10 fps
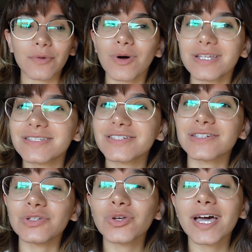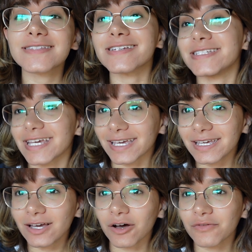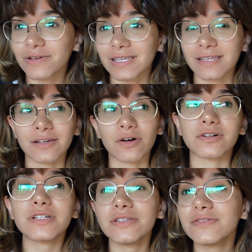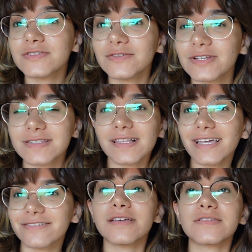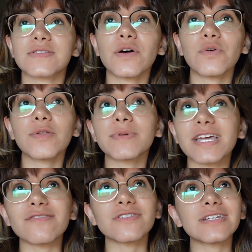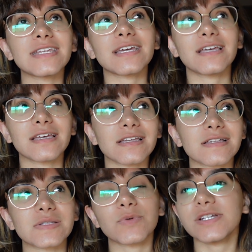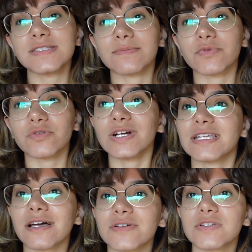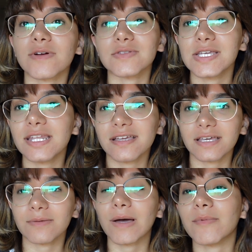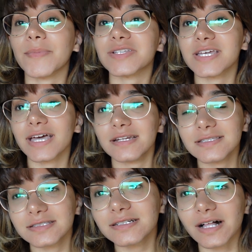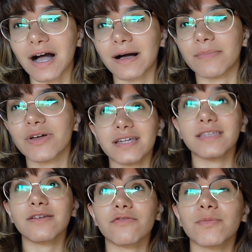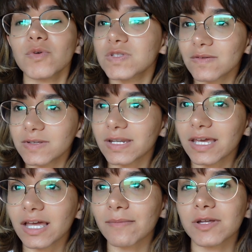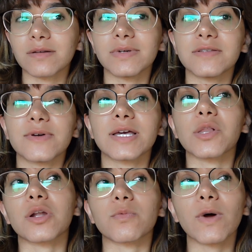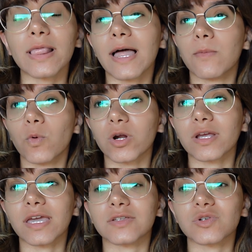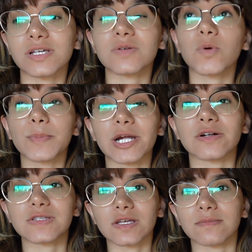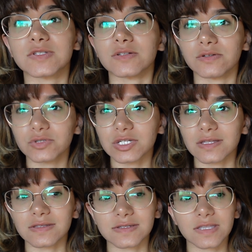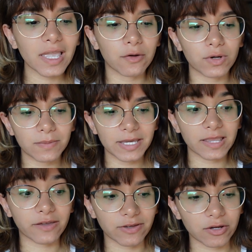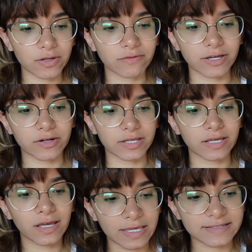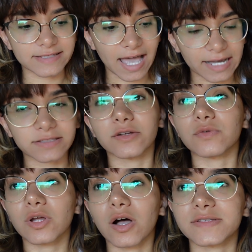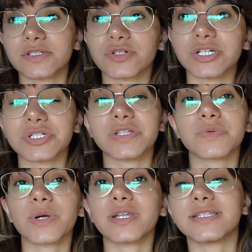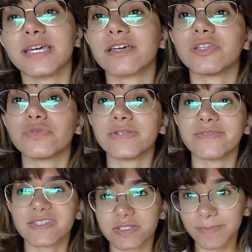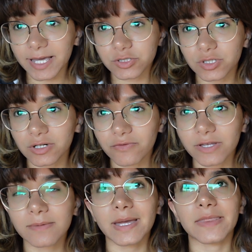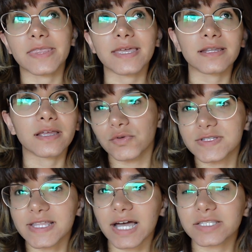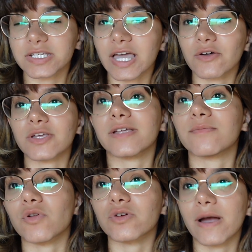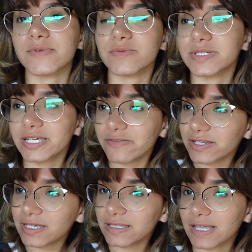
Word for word: I wanted to show you guys a day of an REU student's life. So the plan for today is pretty simple right now. It's around 10 a.m. I'm about to head into the lab. I think for most of today I'm going to be doing a lot of wet lab work and trying to prepare some solutions. I want to make like very very exact known concentrations. We're going to take a UV vis spectra of them and then use that to calculate molar absorptivity.